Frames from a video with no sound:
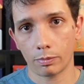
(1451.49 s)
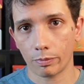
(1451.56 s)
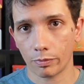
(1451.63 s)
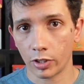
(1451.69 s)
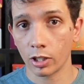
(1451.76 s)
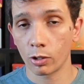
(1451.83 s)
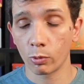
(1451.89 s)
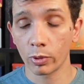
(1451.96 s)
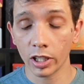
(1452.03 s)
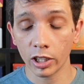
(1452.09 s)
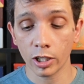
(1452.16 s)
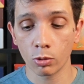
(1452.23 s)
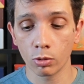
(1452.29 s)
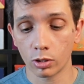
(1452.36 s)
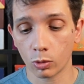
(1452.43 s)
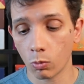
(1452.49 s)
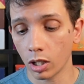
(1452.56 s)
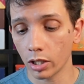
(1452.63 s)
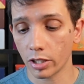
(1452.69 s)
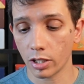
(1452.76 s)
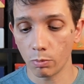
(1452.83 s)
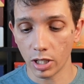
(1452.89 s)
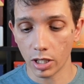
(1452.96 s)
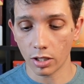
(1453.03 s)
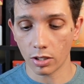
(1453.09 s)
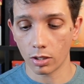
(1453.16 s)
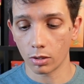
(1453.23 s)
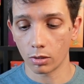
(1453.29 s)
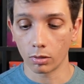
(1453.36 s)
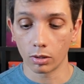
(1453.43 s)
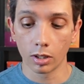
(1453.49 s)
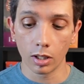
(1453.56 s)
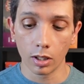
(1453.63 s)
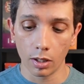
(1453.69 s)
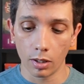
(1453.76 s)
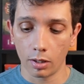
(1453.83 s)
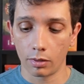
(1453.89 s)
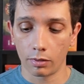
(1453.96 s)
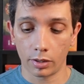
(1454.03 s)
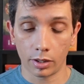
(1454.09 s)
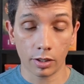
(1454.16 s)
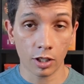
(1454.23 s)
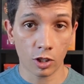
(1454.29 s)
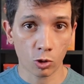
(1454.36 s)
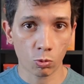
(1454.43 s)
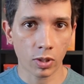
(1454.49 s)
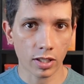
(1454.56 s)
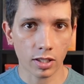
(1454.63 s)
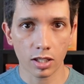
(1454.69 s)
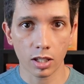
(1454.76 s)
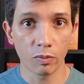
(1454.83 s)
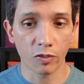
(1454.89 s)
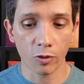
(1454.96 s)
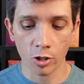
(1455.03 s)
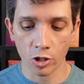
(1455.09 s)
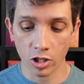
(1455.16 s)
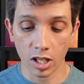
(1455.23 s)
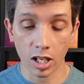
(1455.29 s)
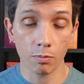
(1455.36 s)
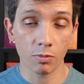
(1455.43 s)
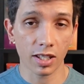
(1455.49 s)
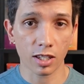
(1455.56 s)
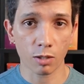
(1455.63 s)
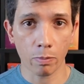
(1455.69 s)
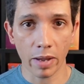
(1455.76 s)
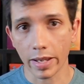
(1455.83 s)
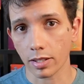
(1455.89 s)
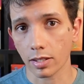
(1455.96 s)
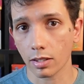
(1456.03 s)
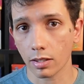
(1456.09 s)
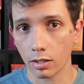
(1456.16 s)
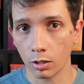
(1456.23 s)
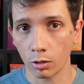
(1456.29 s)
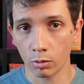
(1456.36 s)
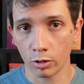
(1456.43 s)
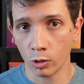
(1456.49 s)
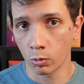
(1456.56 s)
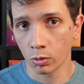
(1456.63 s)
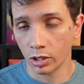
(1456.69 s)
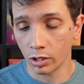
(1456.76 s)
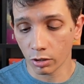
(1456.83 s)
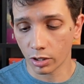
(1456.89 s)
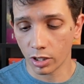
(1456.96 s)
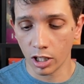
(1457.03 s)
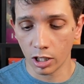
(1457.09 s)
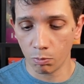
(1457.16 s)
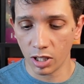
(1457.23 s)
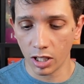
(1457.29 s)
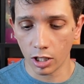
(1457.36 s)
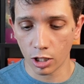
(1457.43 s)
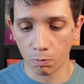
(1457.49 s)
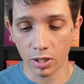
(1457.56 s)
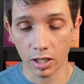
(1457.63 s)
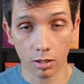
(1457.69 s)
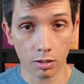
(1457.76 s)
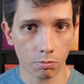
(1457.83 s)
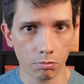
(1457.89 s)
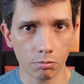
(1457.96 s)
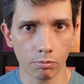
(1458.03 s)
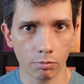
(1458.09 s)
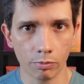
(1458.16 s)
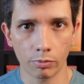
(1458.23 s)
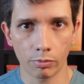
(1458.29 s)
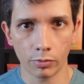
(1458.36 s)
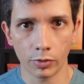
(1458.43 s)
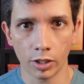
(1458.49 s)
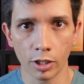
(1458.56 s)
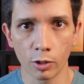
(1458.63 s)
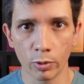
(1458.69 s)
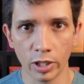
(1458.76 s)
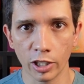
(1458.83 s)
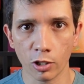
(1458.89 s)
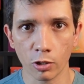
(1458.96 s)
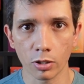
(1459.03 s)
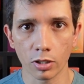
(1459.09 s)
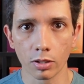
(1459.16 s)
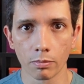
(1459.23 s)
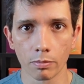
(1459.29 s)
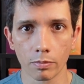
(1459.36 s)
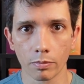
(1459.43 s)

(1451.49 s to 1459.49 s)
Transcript: They're really good quality minis though. It's what Steamforged game does best. You don't need minis, but they're really good.